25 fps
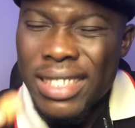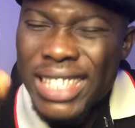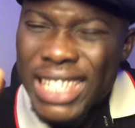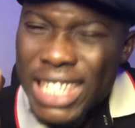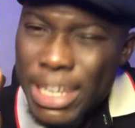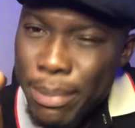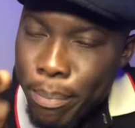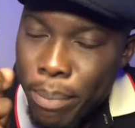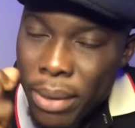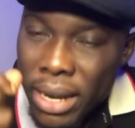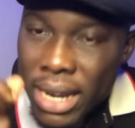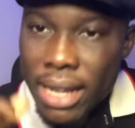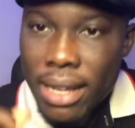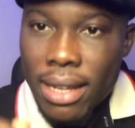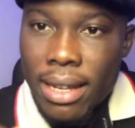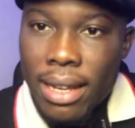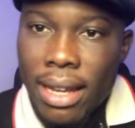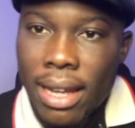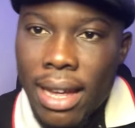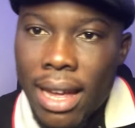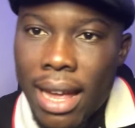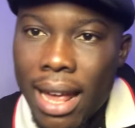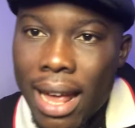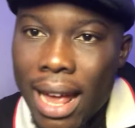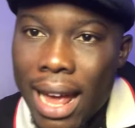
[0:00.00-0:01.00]
deeply
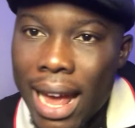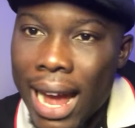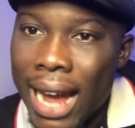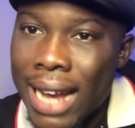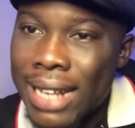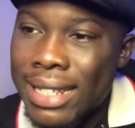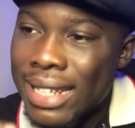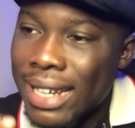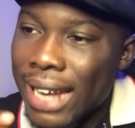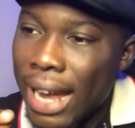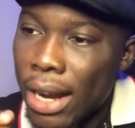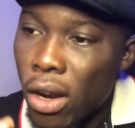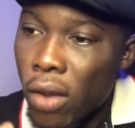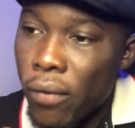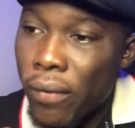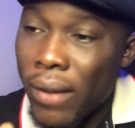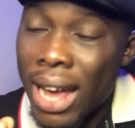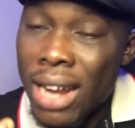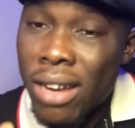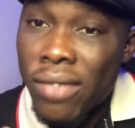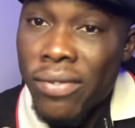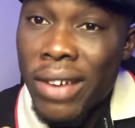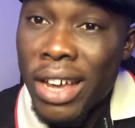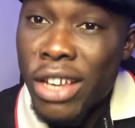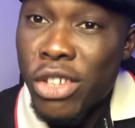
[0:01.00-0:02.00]
as the kind of
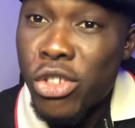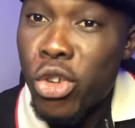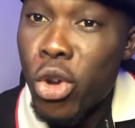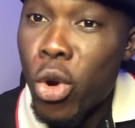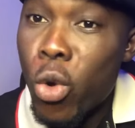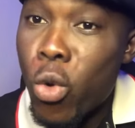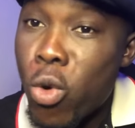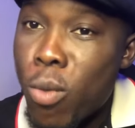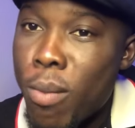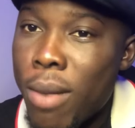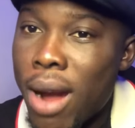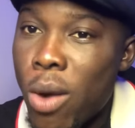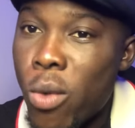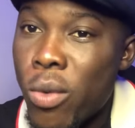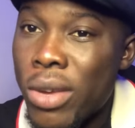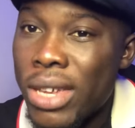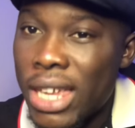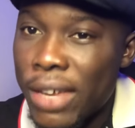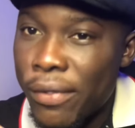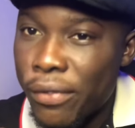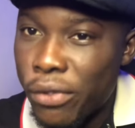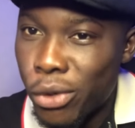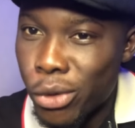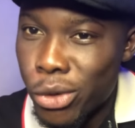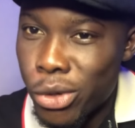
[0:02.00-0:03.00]
advice your woman will
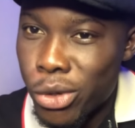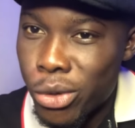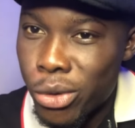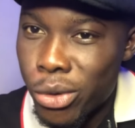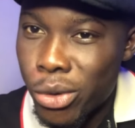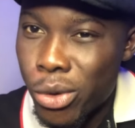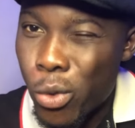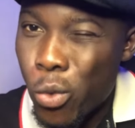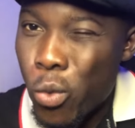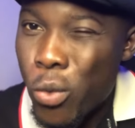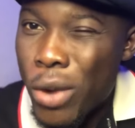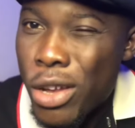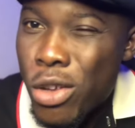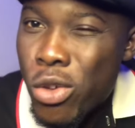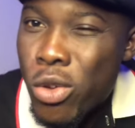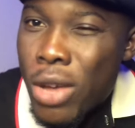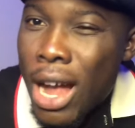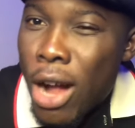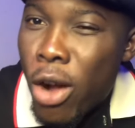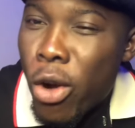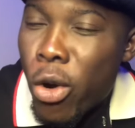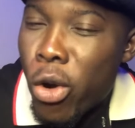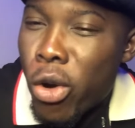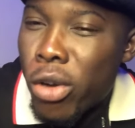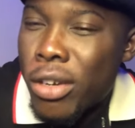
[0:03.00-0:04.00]
give to you when you
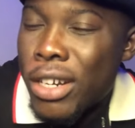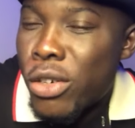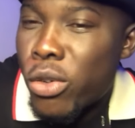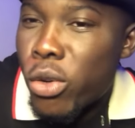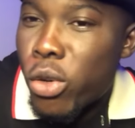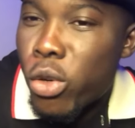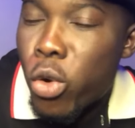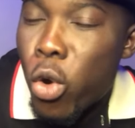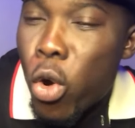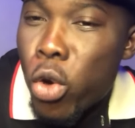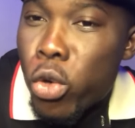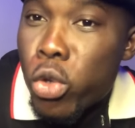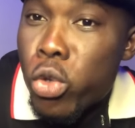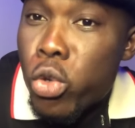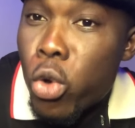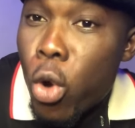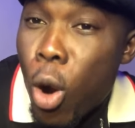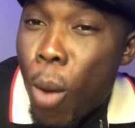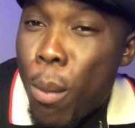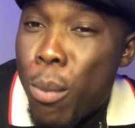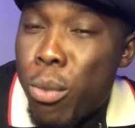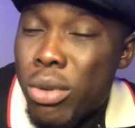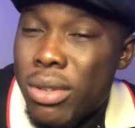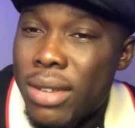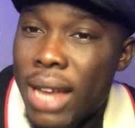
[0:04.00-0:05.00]
are cuddled
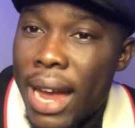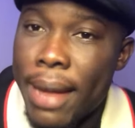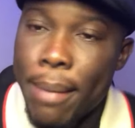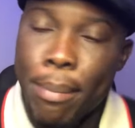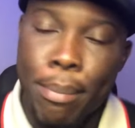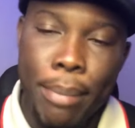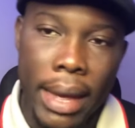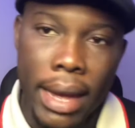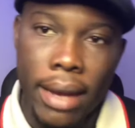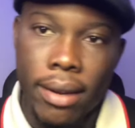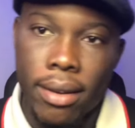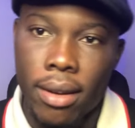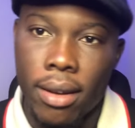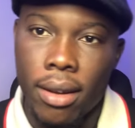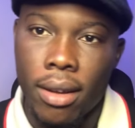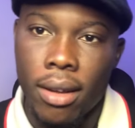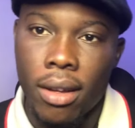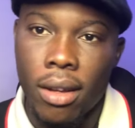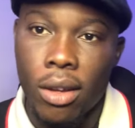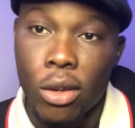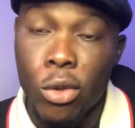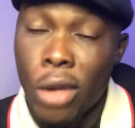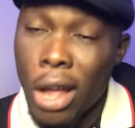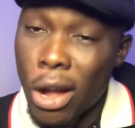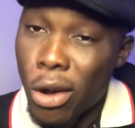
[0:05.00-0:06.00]
up with her in bed.
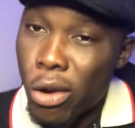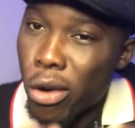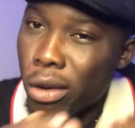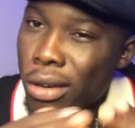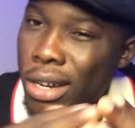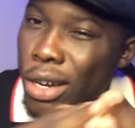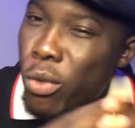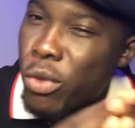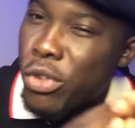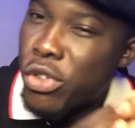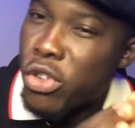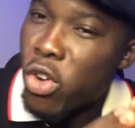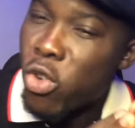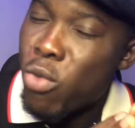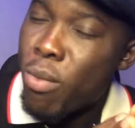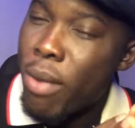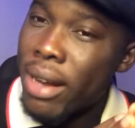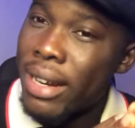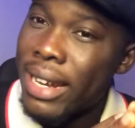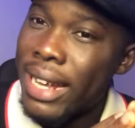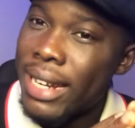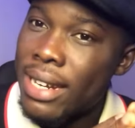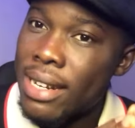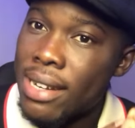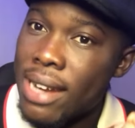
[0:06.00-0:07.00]
You are cuddling with your
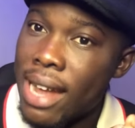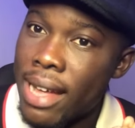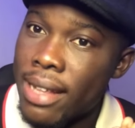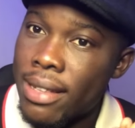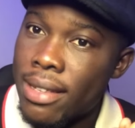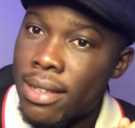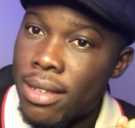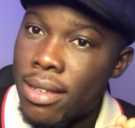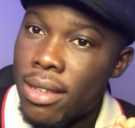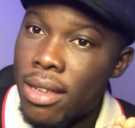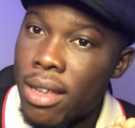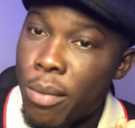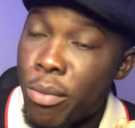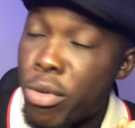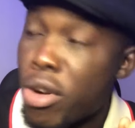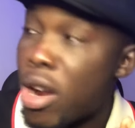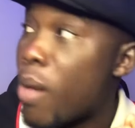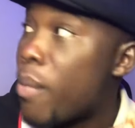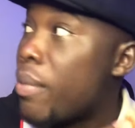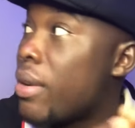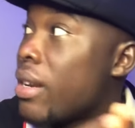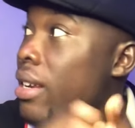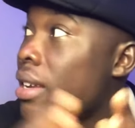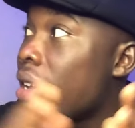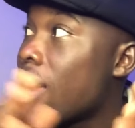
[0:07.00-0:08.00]
woman in the night.
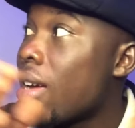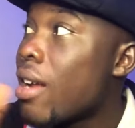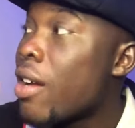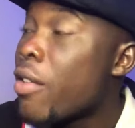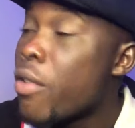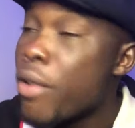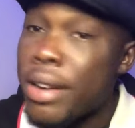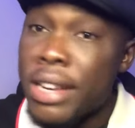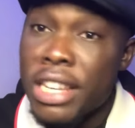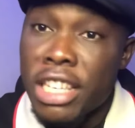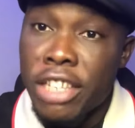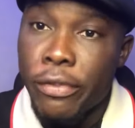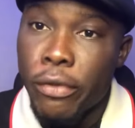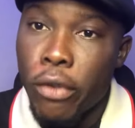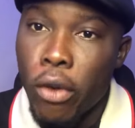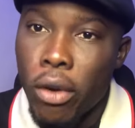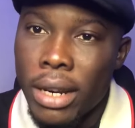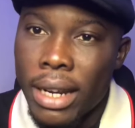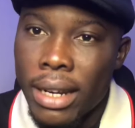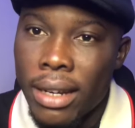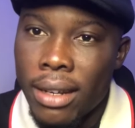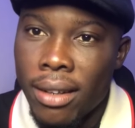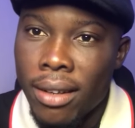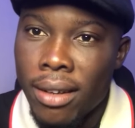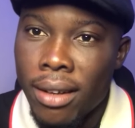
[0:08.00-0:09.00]
Probably rain is
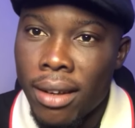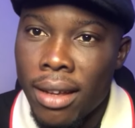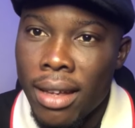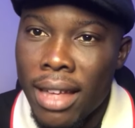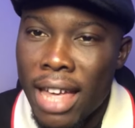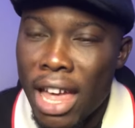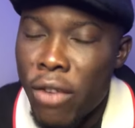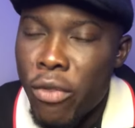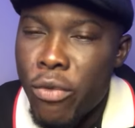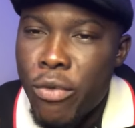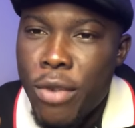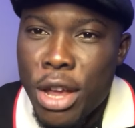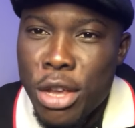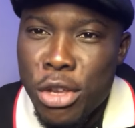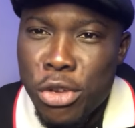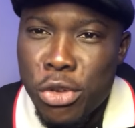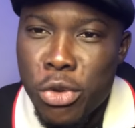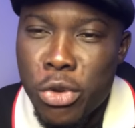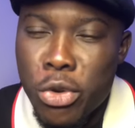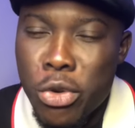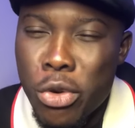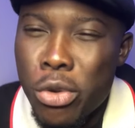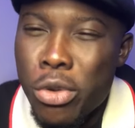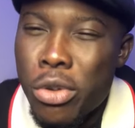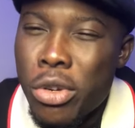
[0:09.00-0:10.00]
falling, everywhere is
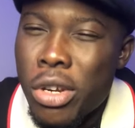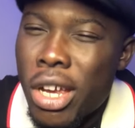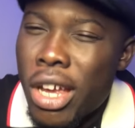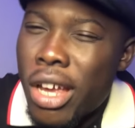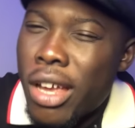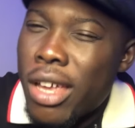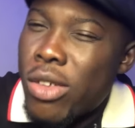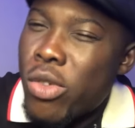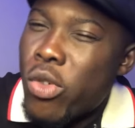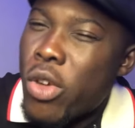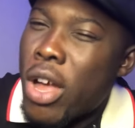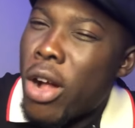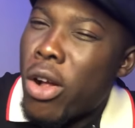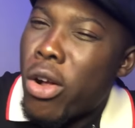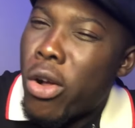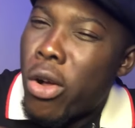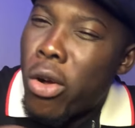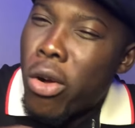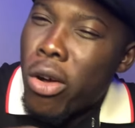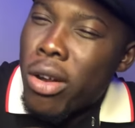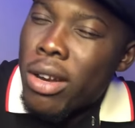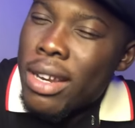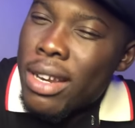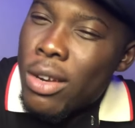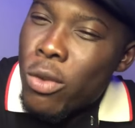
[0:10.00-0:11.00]
cold. You are
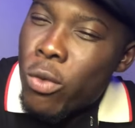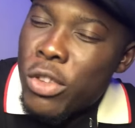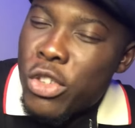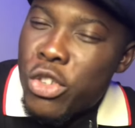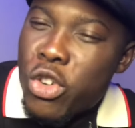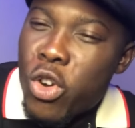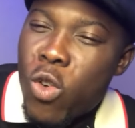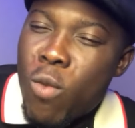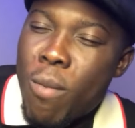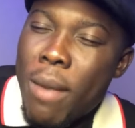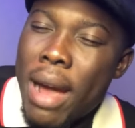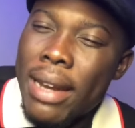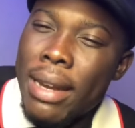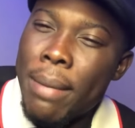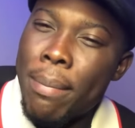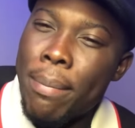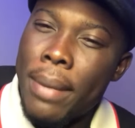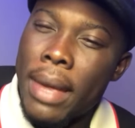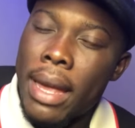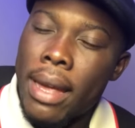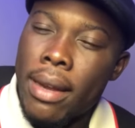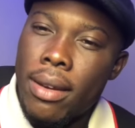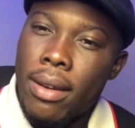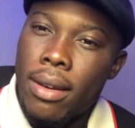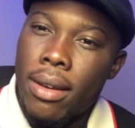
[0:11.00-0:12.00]
cuddling with your woman in
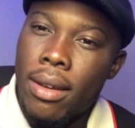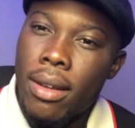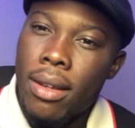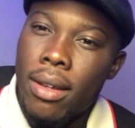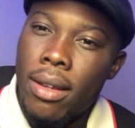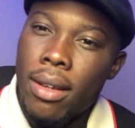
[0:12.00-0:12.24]
bed